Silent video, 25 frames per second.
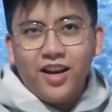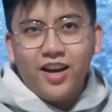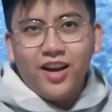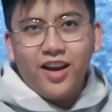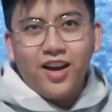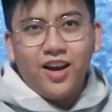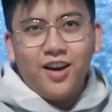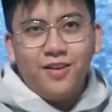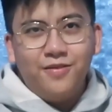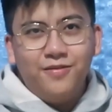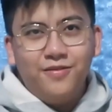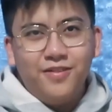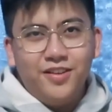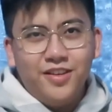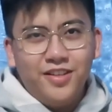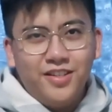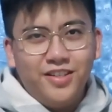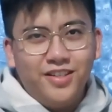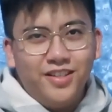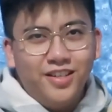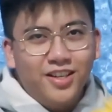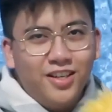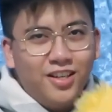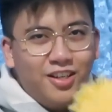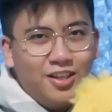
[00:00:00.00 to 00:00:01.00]
I have
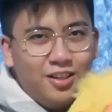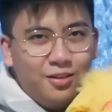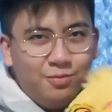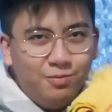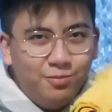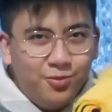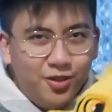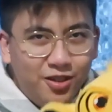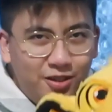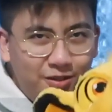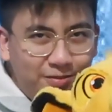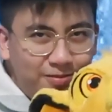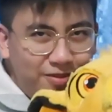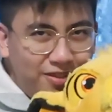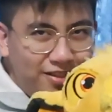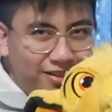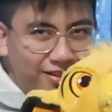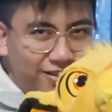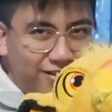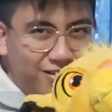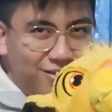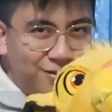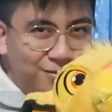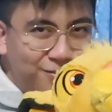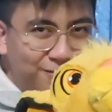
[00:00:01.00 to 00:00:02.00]
this Baby
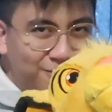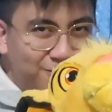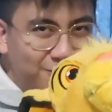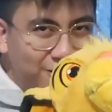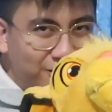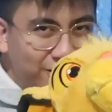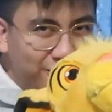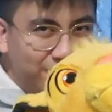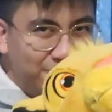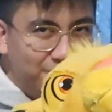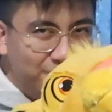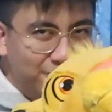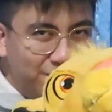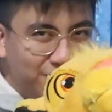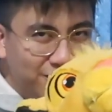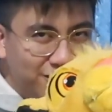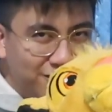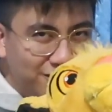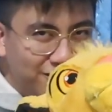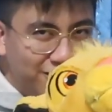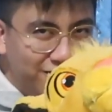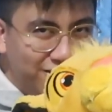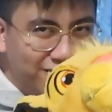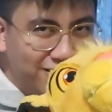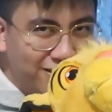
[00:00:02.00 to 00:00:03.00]
Simba
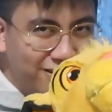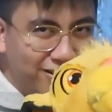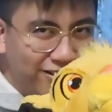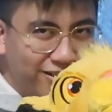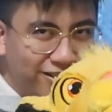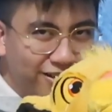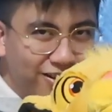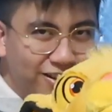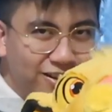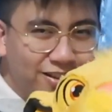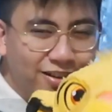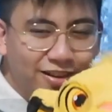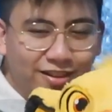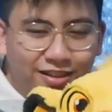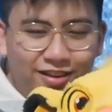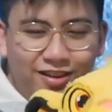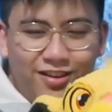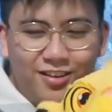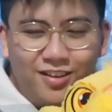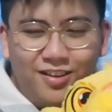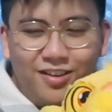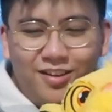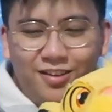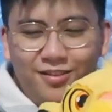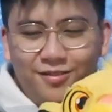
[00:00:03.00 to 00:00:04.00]
plushie that
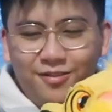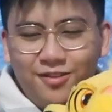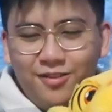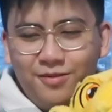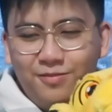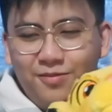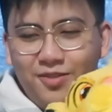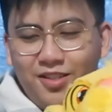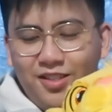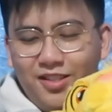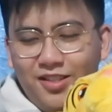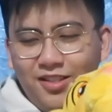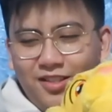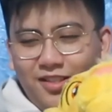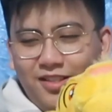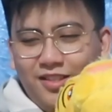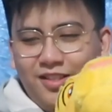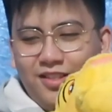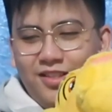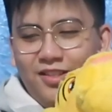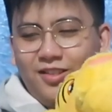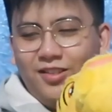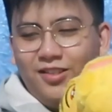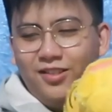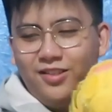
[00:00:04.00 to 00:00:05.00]
I got from
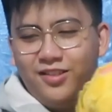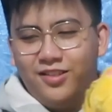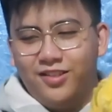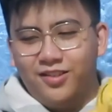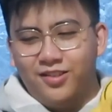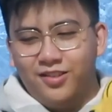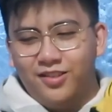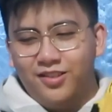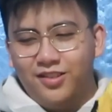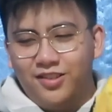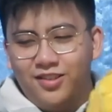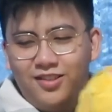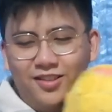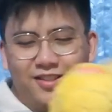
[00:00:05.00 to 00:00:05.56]
DisneySea also.